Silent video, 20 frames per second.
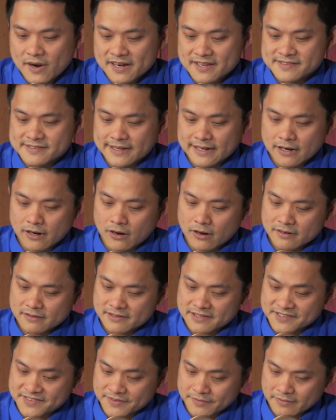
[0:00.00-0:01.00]
one is that
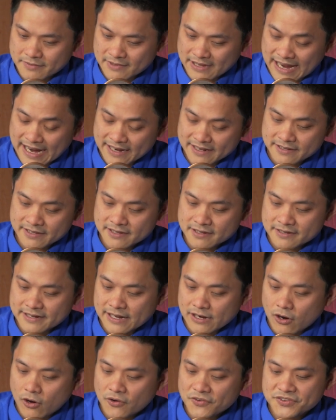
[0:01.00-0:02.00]
this idea
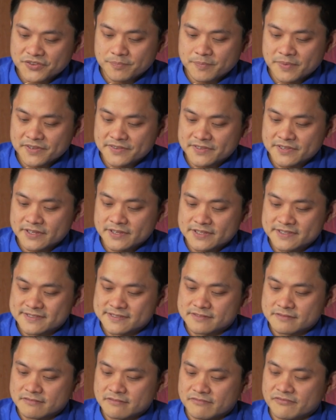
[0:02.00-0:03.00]
that all
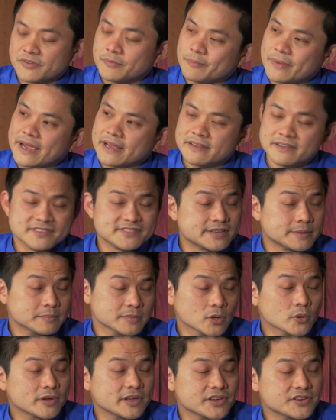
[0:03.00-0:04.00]
species remain in the
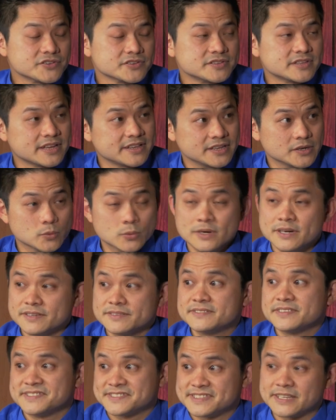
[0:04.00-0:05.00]
same location that they were
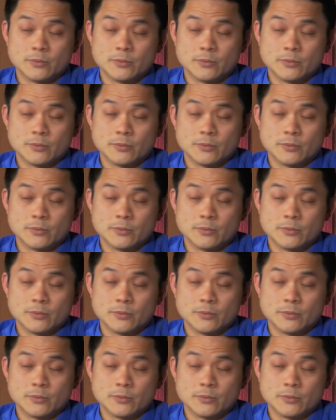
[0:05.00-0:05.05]
since